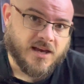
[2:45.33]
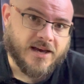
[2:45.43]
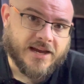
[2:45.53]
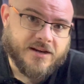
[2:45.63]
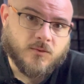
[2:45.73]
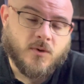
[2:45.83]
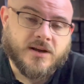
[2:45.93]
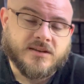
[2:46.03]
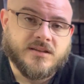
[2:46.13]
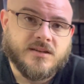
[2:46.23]
I didn't
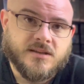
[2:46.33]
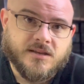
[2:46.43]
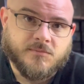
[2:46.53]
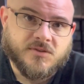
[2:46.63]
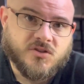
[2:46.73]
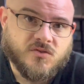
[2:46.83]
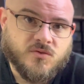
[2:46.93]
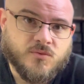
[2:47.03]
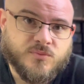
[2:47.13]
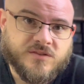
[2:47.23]
want him
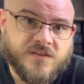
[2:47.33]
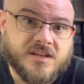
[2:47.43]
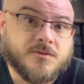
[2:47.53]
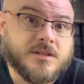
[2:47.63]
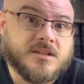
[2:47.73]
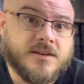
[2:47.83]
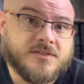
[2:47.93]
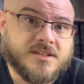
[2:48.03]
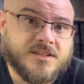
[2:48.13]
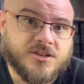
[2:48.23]
to be faced with a tough
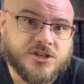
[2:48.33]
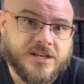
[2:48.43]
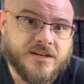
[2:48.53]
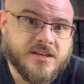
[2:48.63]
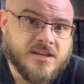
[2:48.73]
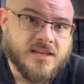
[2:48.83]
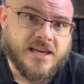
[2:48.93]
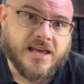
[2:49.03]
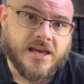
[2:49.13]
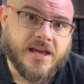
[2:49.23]
decision,
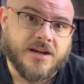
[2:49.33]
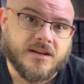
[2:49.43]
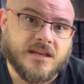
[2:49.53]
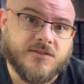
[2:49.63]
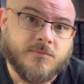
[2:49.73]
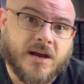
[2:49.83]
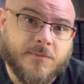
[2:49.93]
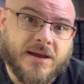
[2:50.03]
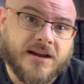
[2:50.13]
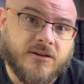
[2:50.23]
and given my
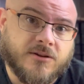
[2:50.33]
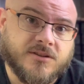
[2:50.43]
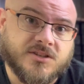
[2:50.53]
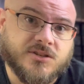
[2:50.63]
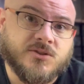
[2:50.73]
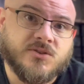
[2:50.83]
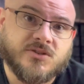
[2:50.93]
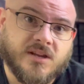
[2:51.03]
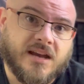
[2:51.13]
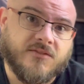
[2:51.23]
background in
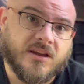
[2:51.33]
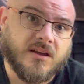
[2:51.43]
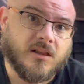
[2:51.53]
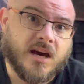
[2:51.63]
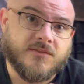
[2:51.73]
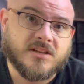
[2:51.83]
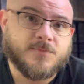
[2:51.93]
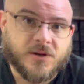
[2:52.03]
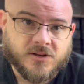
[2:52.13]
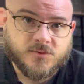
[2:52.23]
zoos, having a lot of
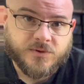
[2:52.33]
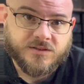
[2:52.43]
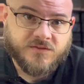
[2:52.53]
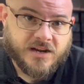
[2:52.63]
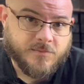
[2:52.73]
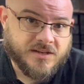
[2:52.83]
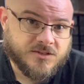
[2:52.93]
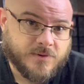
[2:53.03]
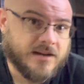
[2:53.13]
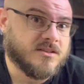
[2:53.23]
experience with
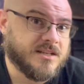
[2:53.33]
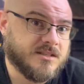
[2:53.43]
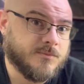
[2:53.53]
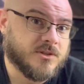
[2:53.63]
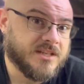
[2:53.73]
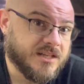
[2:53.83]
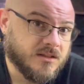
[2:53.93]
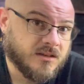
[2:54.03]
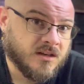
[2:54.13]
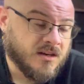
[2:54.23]
venomous rattlesnakes in
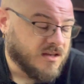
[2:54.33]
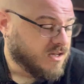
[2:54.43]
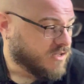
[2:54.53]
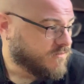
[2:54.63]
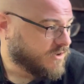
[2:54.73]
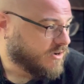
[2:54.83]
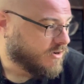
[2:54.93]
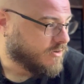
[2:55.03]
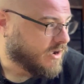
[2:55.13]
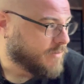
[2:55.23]
particular,
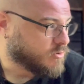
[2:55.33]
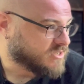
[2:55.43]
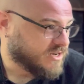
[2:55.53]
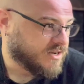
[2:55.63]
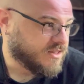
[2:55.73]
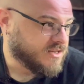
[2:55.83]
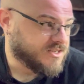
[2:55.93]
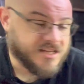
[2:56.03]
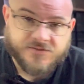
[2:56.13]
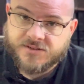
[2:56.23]
figured I presented the
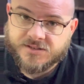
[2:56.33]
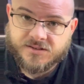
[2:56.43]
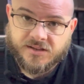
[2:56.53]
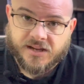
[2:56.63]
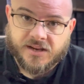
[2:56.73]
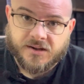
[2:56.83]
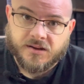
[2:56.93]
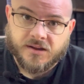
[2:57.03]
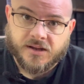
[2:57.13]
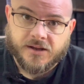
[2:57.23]
safest and
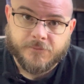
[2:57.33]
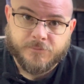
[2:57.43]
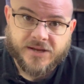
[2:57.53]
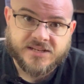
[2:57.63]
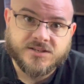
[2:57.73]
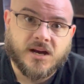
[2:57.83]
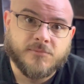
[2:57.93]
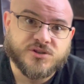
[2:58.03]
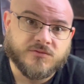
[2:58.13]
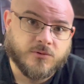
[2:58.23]
best
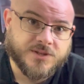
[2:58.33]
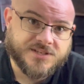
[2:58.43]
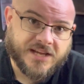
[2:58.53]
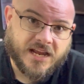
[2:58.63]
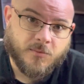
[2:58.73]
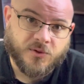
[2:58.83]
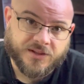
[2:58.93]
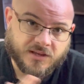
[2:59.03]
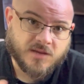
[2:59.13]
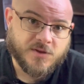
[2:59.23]
option for this animal
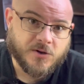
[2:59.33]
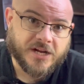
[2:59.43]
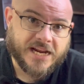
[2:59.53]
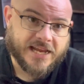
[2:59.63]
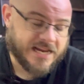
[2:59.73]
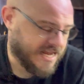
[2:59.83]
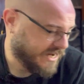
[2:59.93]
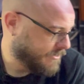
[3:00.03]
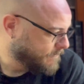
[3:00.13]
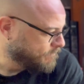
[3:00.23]
and the community at hand.